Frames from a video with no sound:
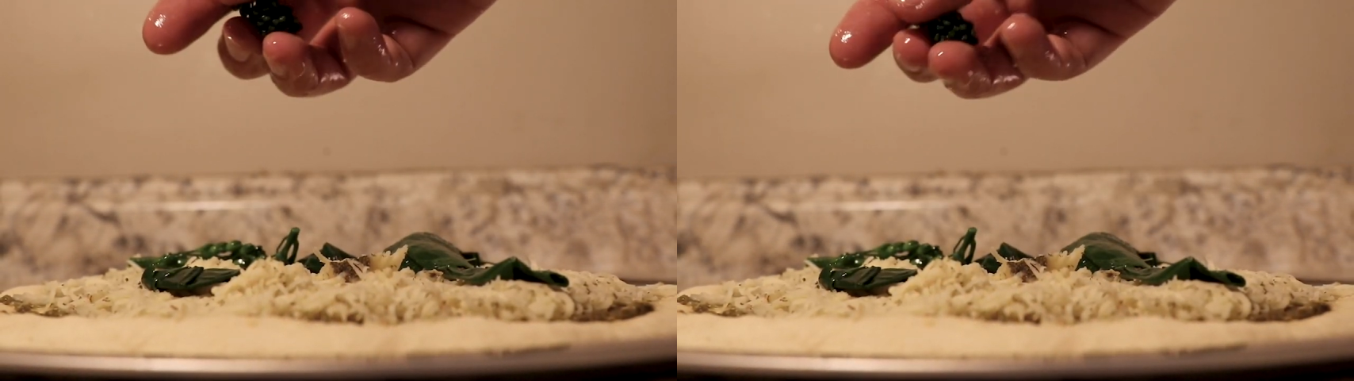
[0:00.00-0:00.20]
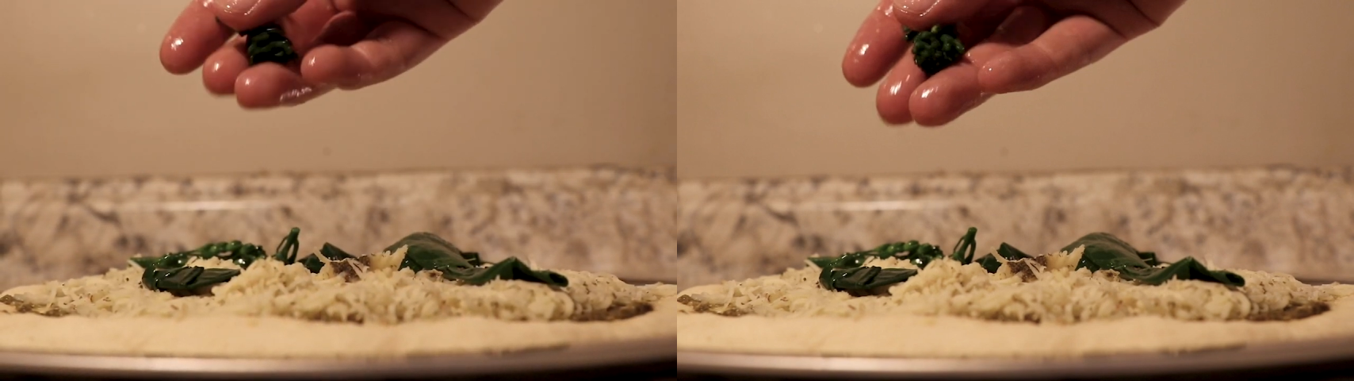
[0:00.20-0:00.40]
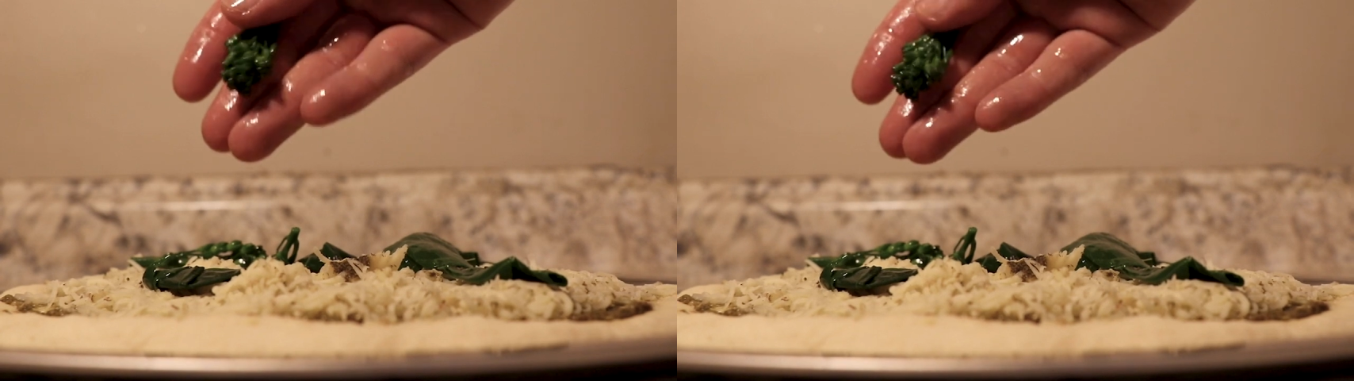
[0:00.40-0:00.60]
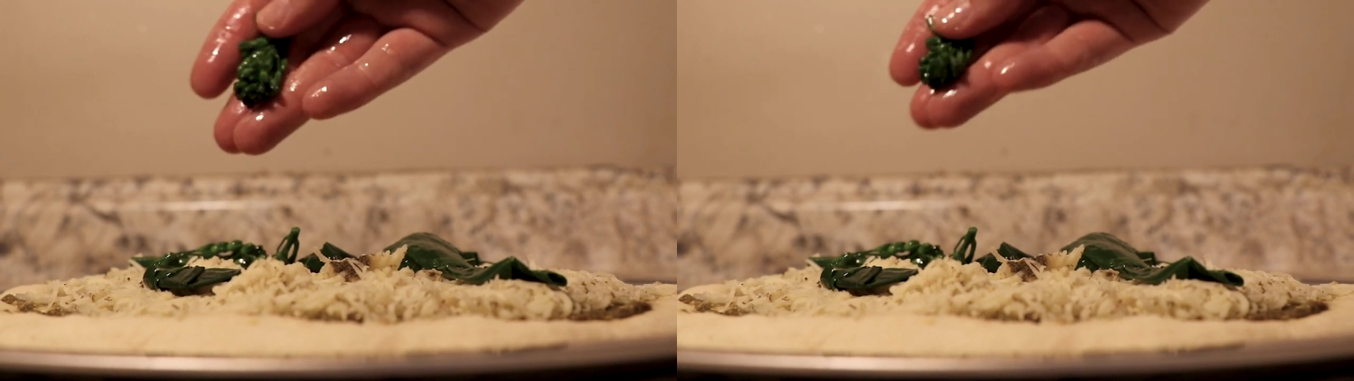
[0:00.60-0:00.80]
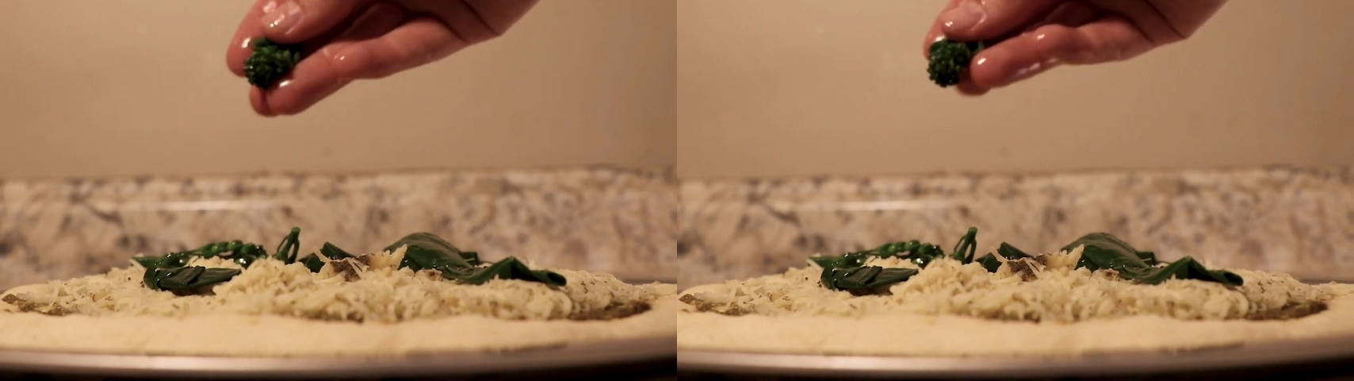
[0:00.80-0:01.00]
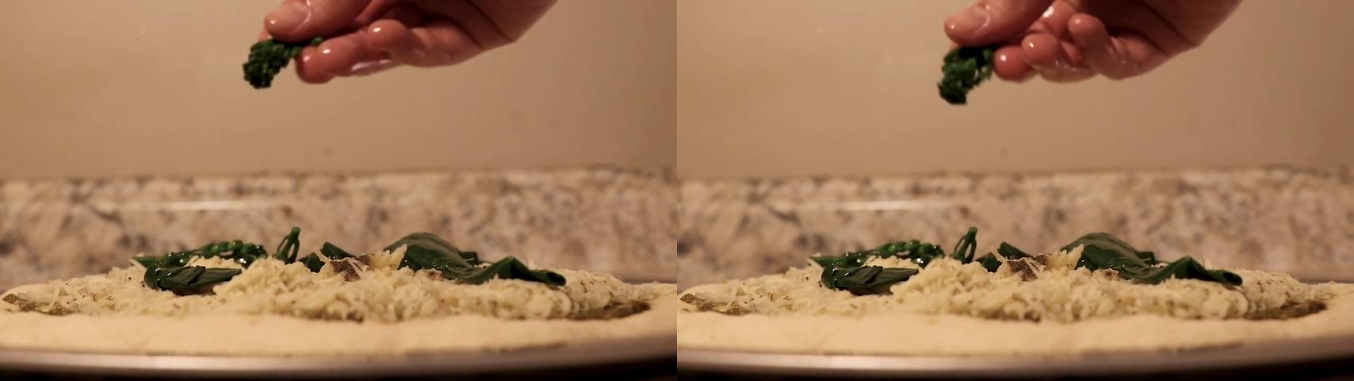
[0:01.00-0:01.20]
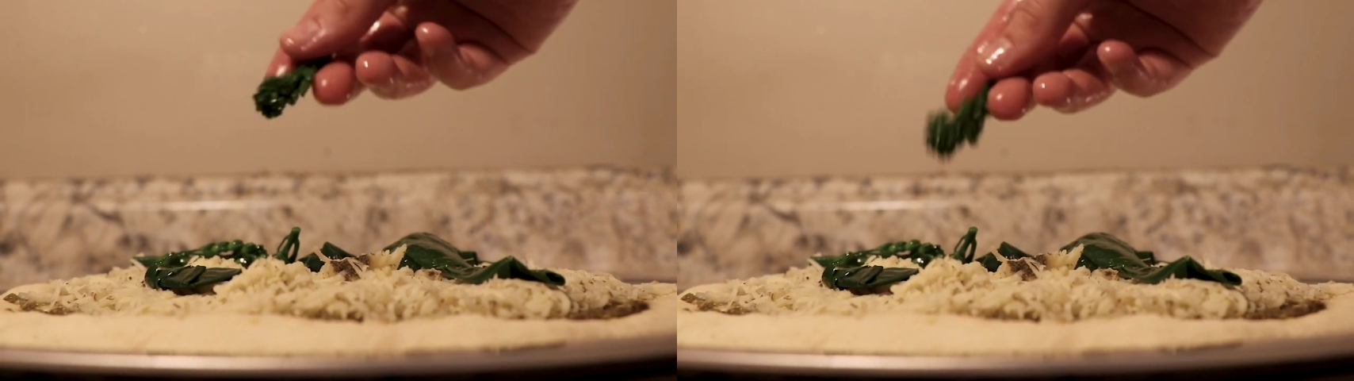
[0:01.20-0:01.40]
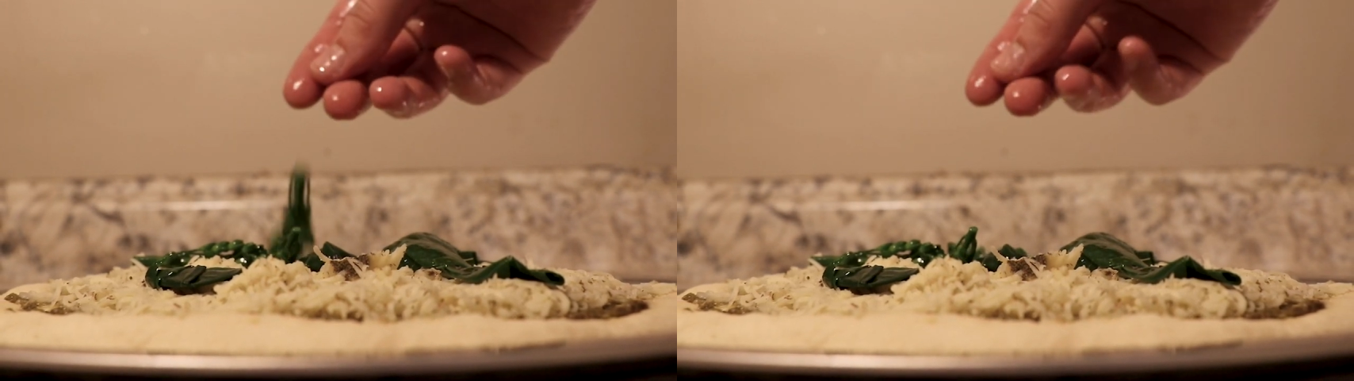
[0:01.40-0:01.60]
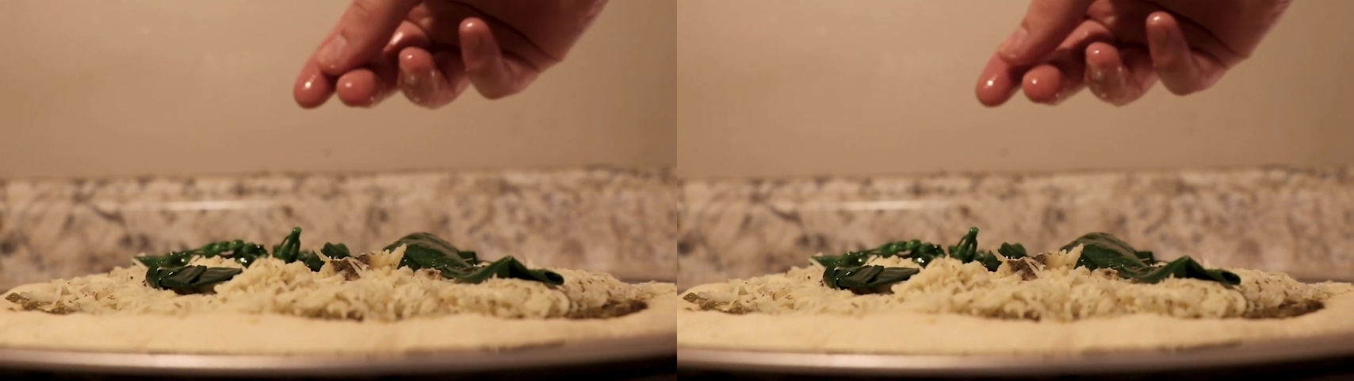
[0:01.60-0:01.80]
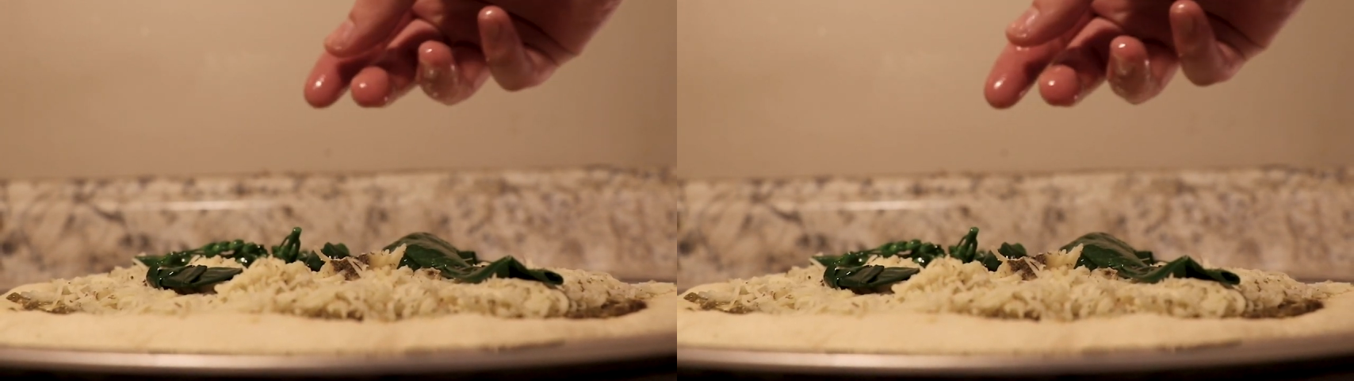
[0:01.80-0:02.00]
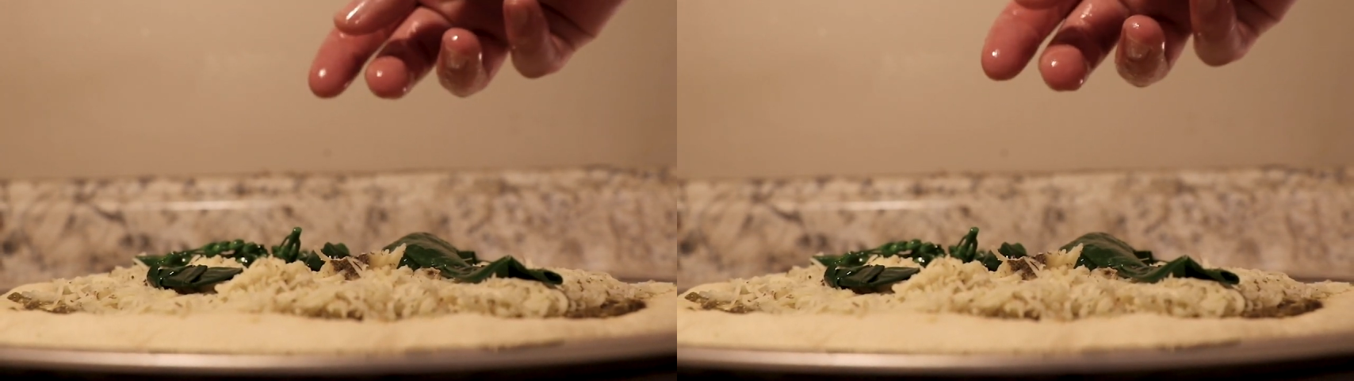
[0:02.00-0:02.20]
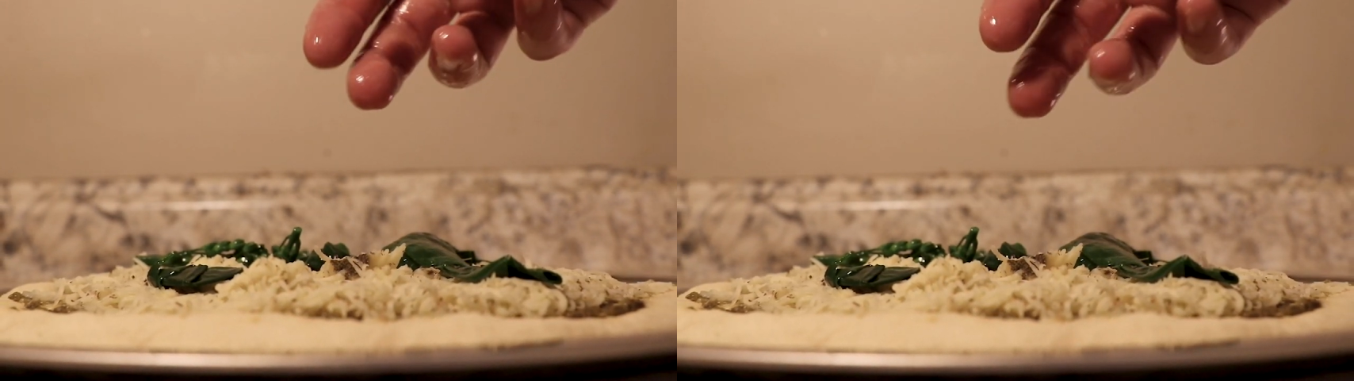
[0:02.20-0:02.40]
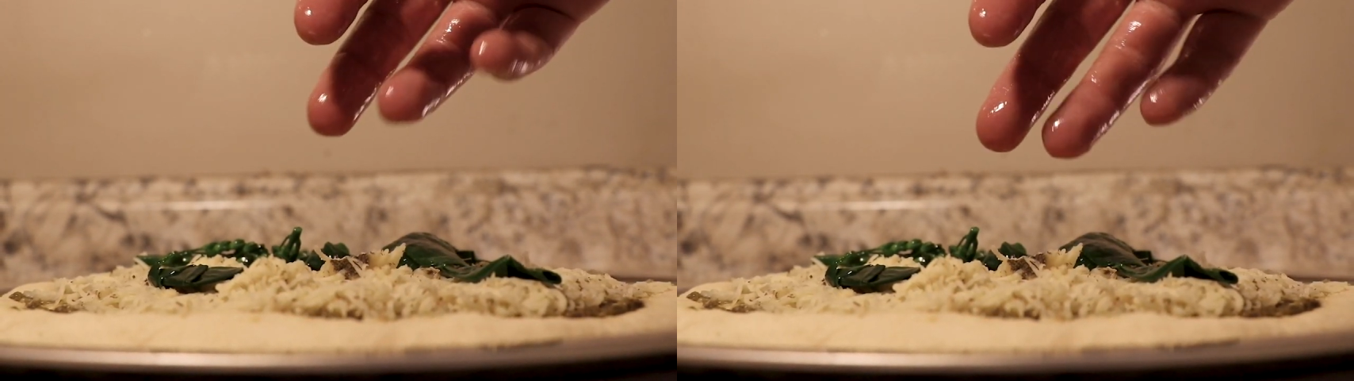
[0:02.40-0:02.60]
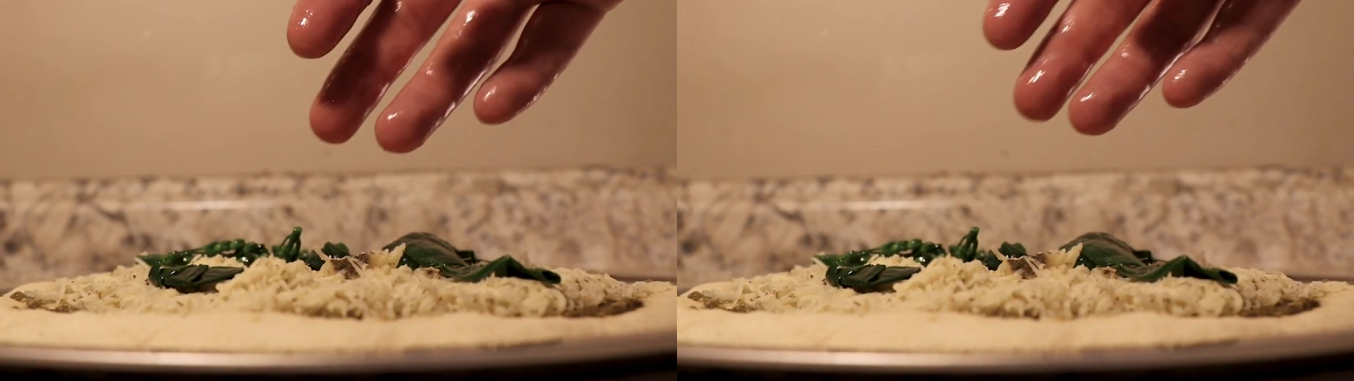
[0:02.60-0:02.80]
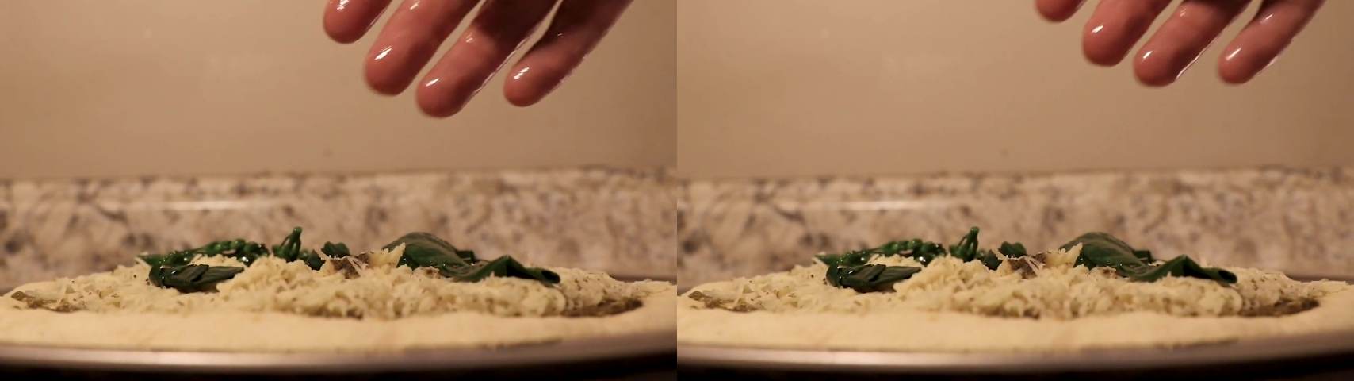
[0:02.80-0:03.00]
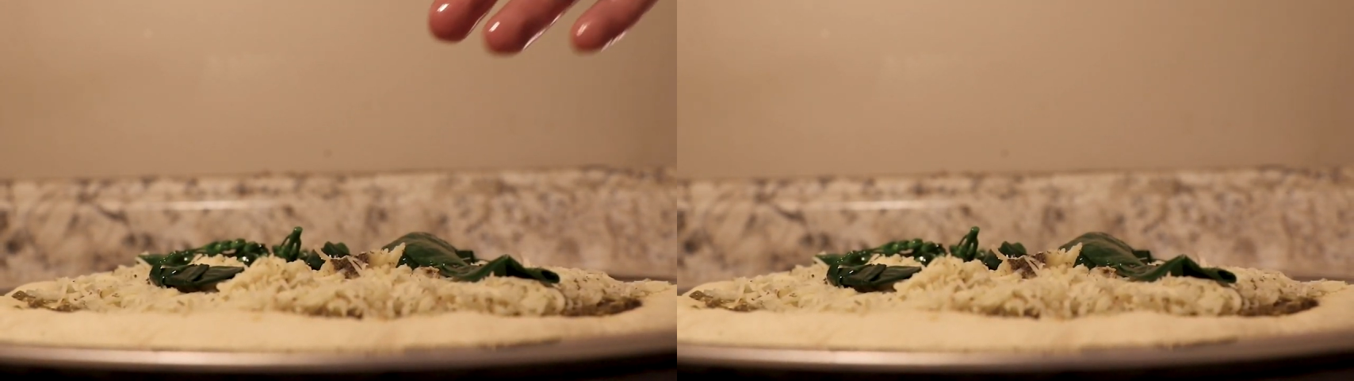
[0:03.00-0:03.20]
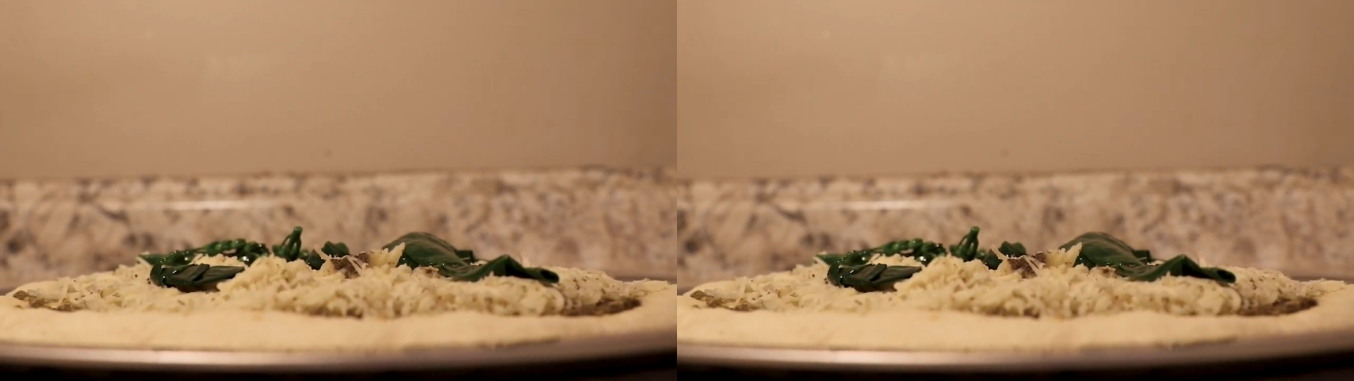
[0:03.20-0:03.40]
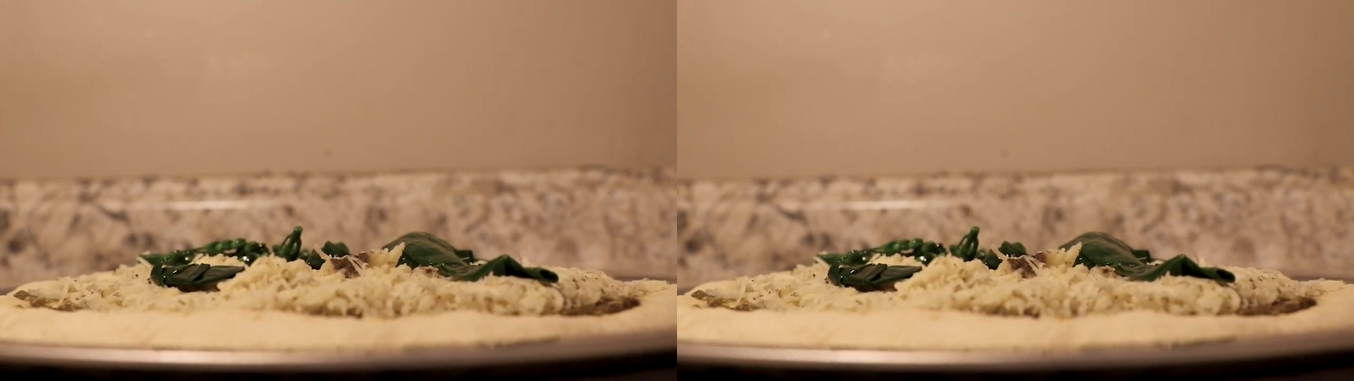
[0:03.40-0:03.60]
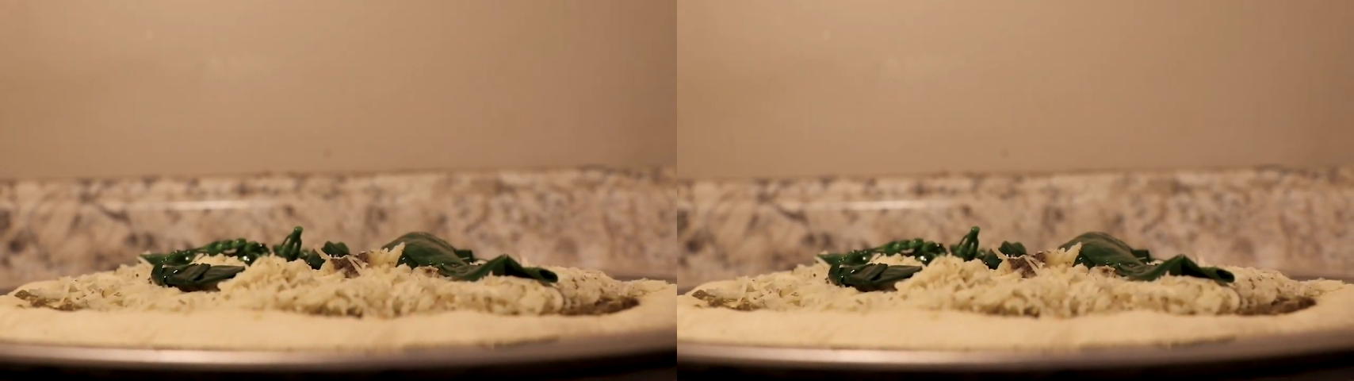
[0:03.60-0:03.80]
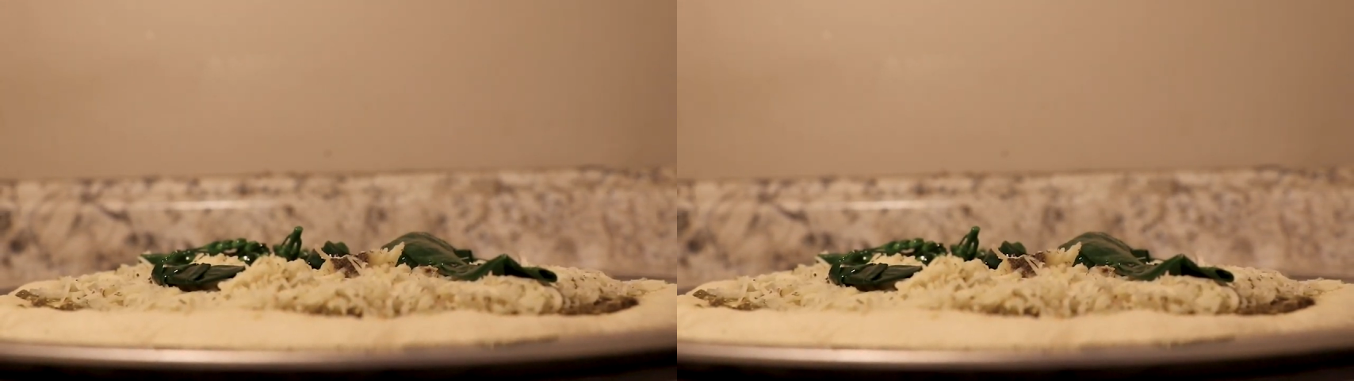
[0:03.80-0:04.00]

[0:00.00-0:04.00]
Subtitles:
(no speaker visible)